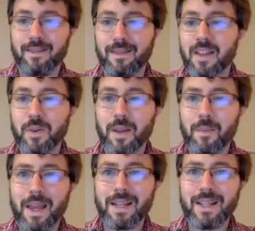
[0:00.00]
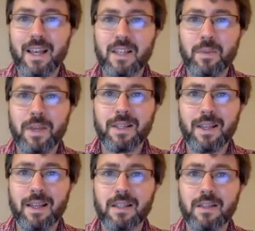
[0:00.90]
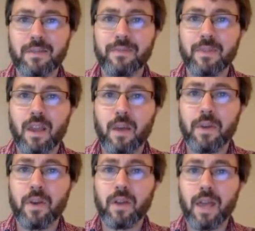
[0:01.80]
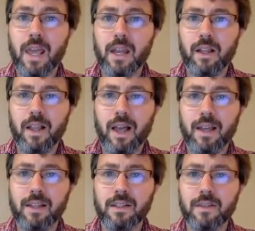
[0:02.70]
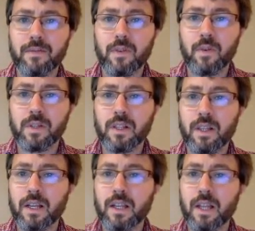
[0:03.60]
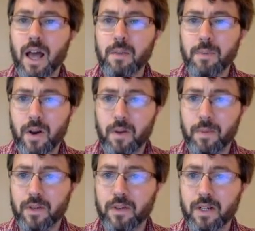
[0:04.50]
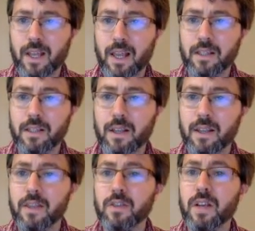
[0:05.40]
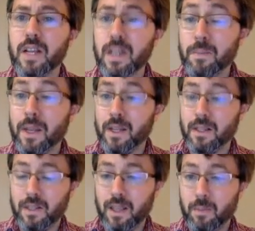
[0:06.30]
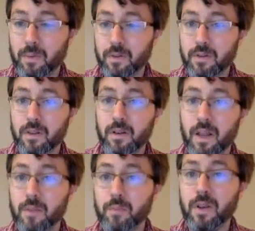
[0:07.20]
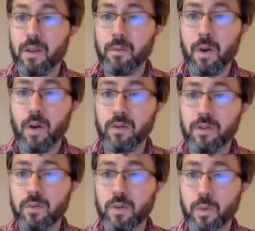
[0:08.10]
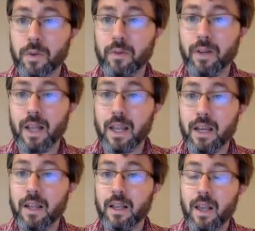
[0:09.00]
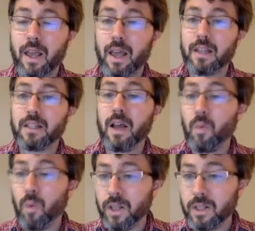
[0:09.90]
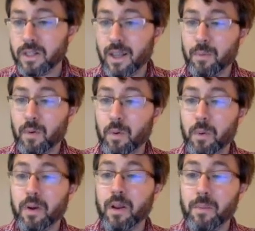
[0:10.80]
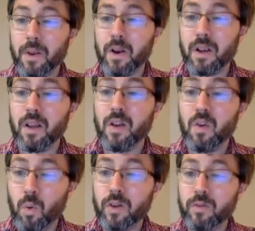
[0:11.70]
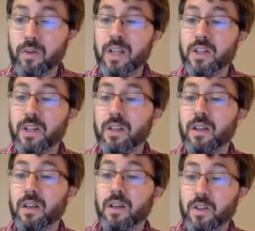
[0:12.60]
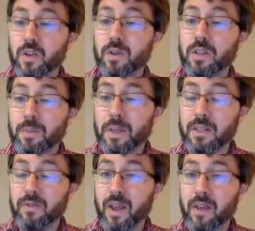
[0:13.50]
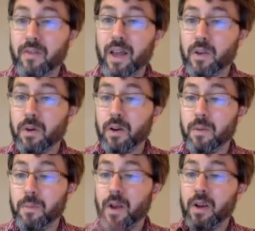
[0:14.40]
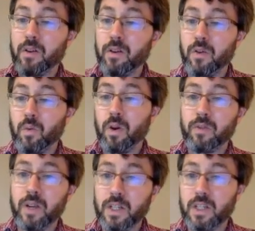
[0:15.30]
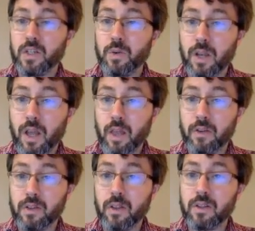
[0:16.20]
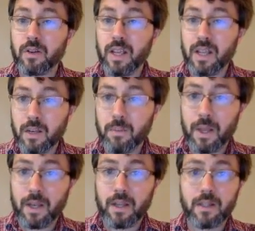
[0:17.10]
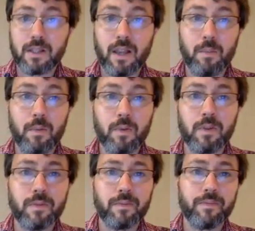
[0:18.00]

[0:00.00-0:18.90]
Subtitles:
So we come back to SPSS and we go to Analyze. We select non-parametric tests. These are independent samples. They're not pre and post, which will be related. And it's not one sample where we're comparing one region to a specified value. We're comparing one region to another. So these are independent samples.